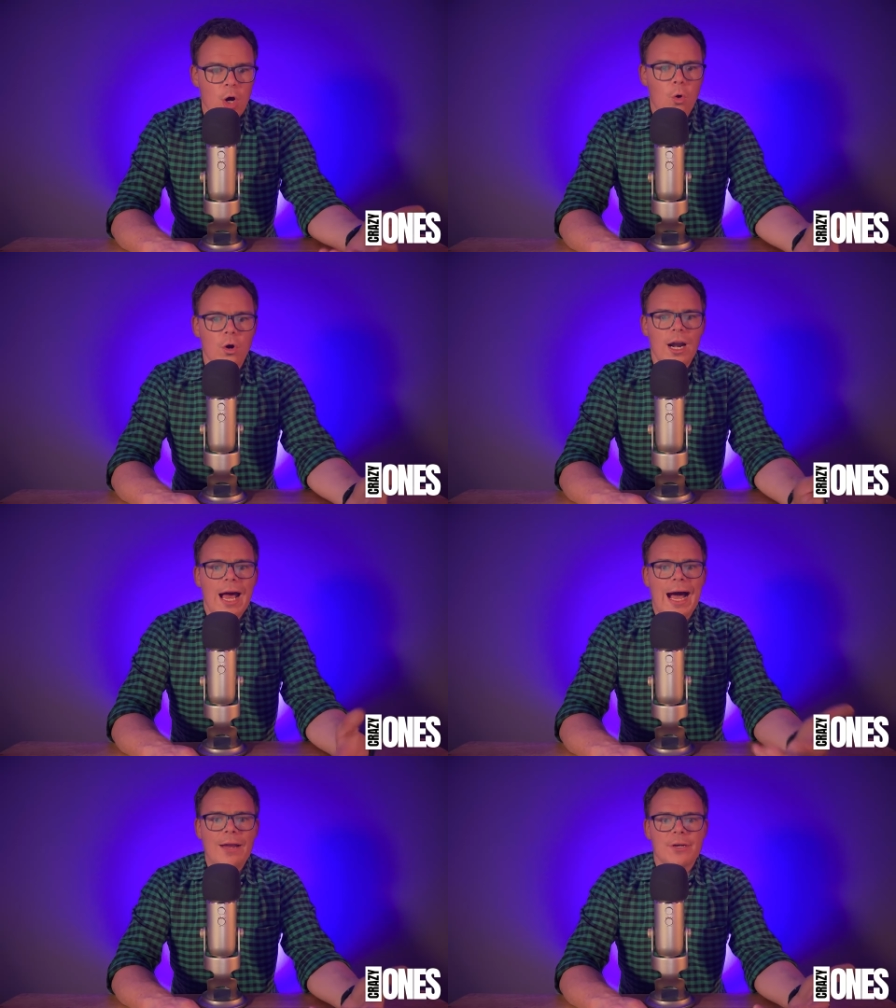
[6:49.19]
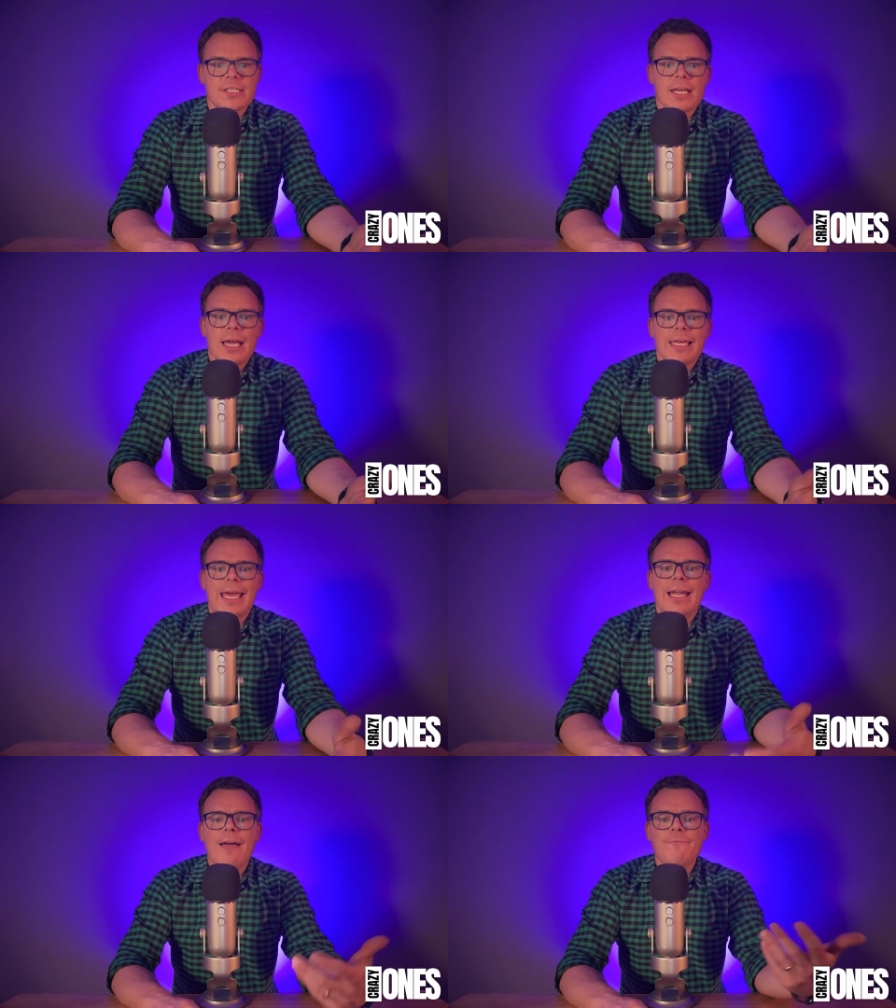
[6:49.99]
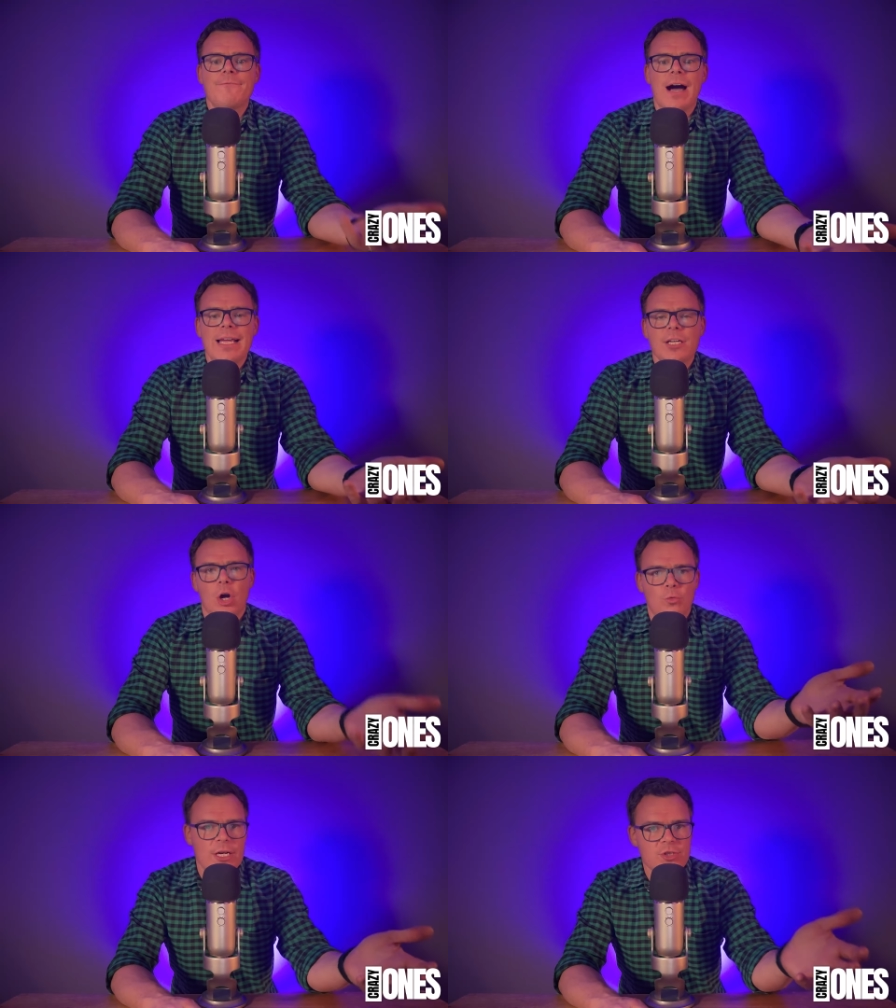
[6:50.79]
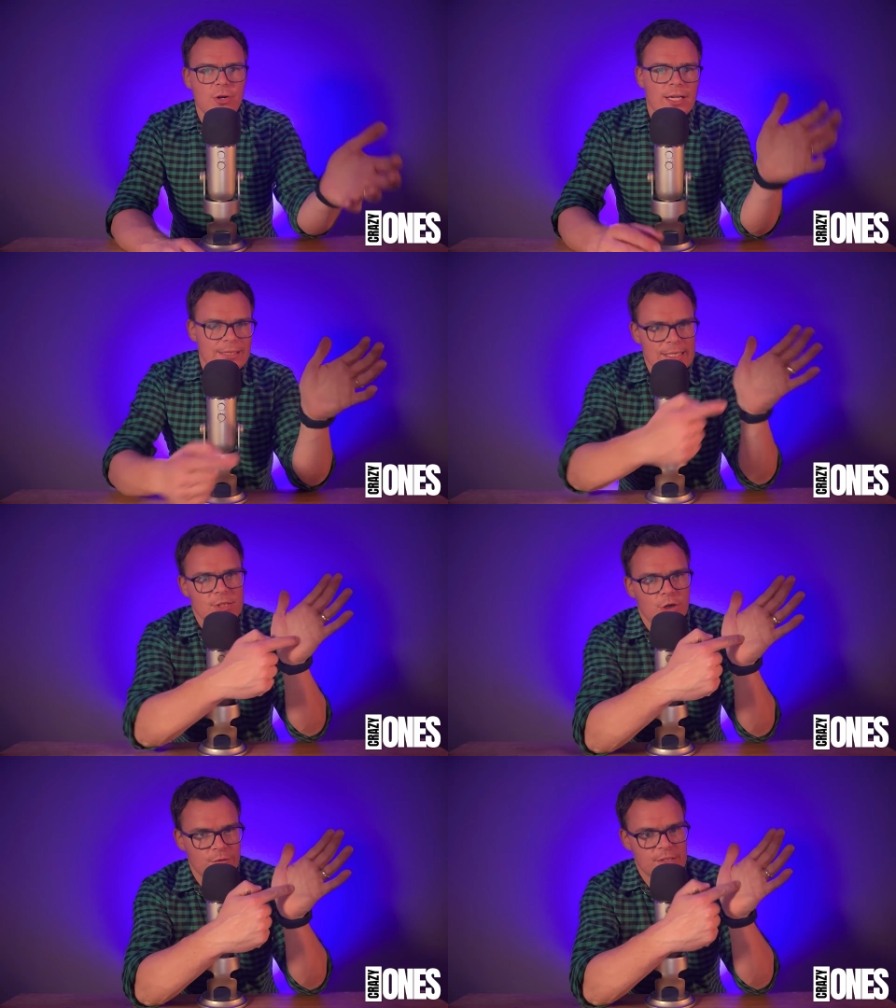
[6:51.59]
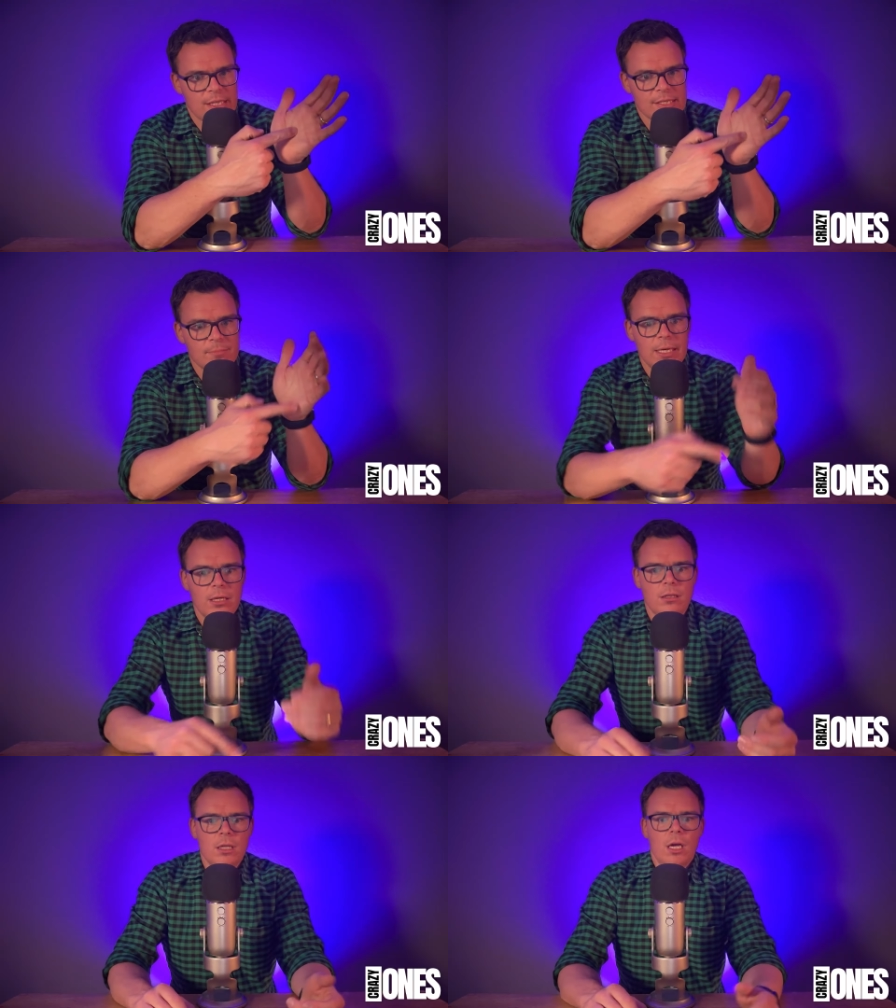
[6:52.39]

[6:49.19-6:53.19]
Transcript: Or Iris, can I find a restaurant that serves this meal?